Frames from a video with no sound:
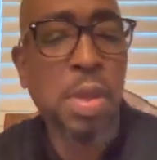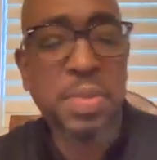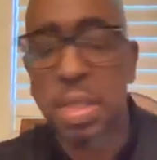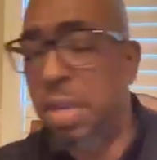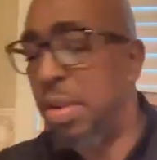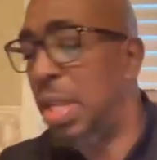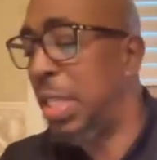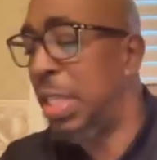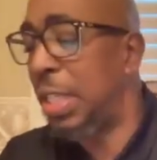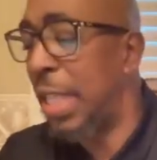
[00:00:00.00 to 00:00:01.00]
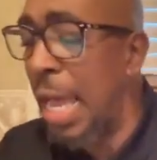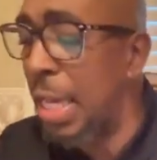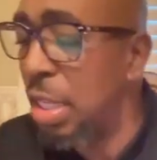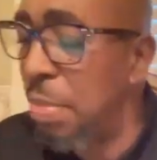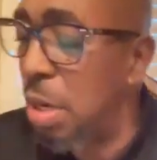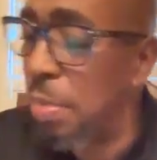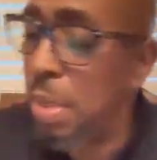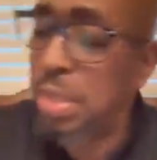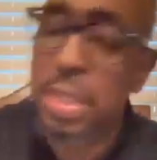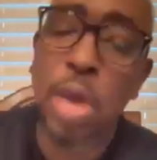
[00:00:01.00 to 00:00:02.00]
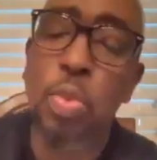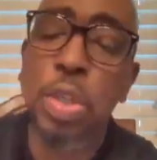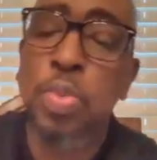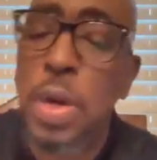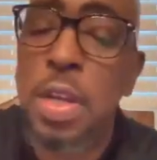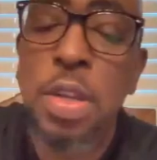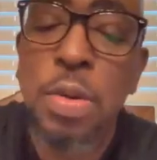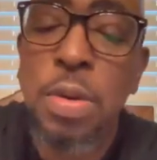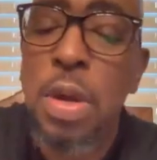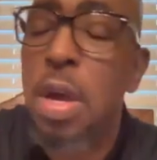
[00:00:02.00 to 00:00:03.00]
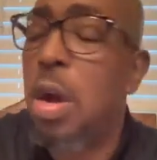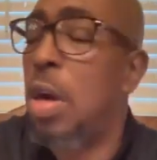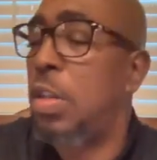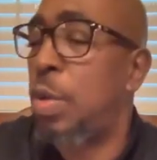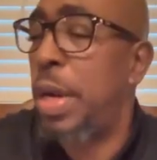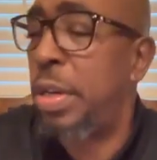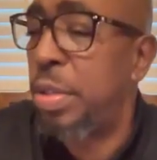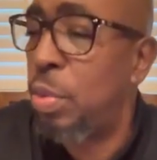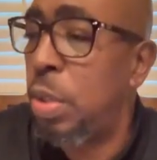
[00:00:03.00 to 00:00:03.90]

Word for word: of Syria, just lined them up and said, which one of you are traitors?